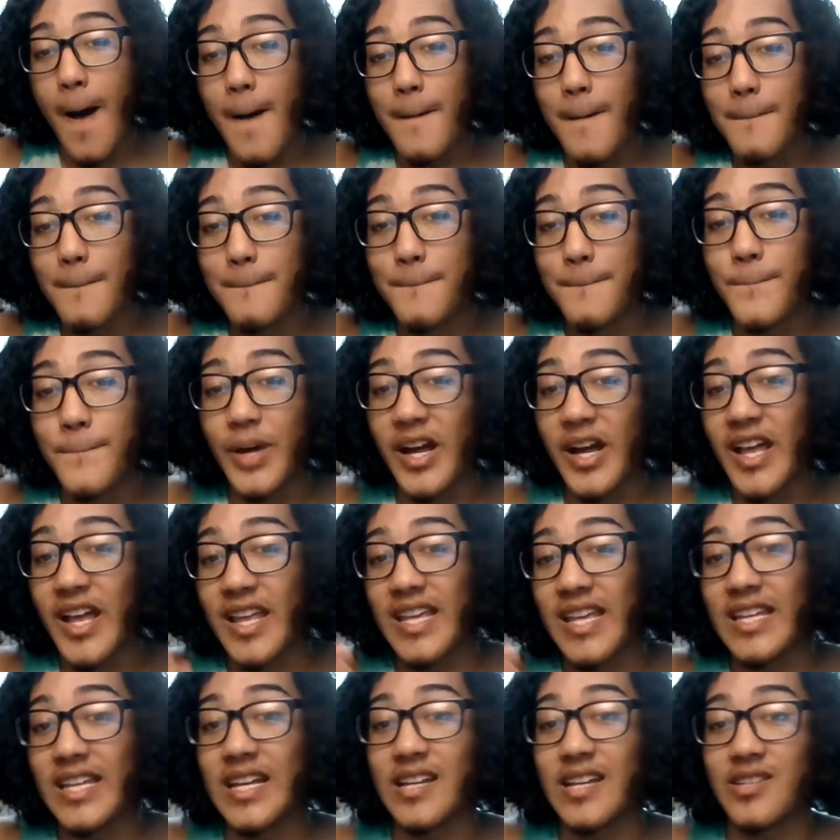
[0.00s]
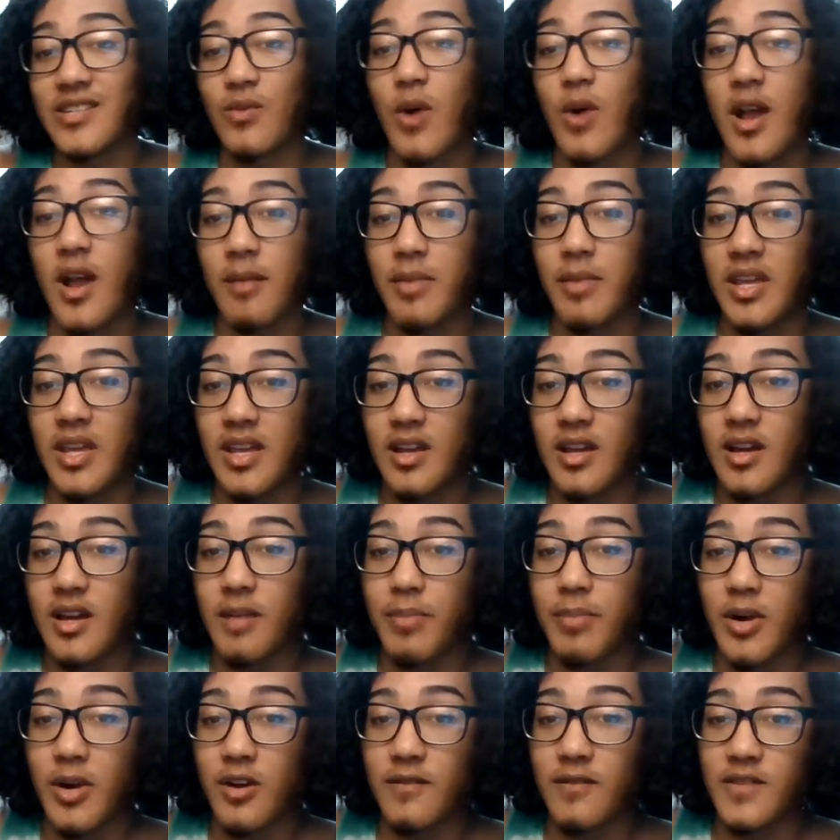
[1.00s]
but he doesn't want to be a
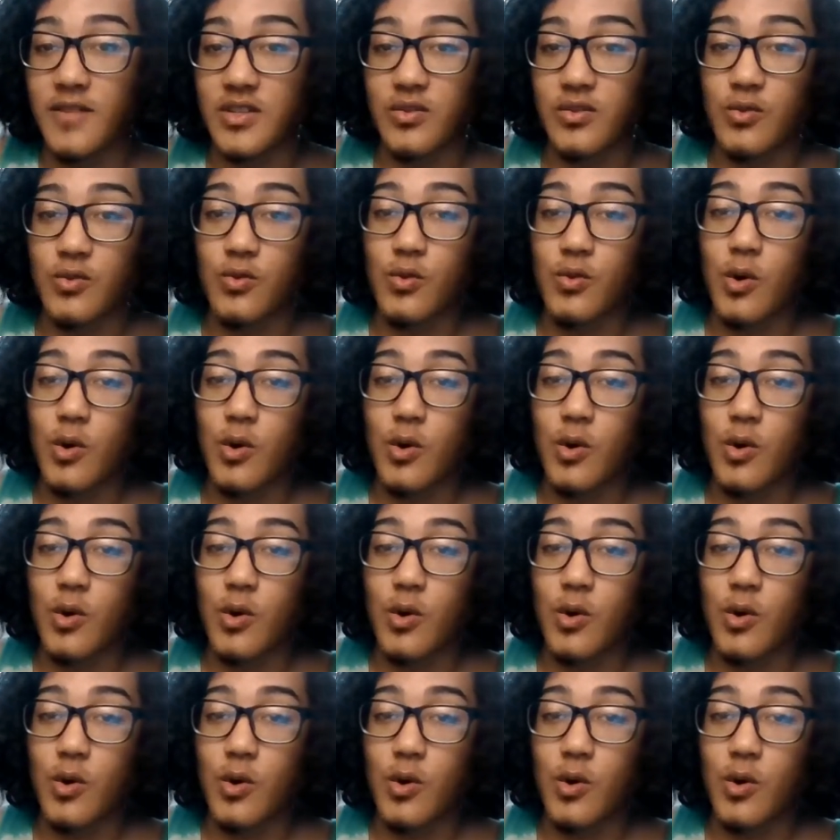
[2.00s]
part of his crew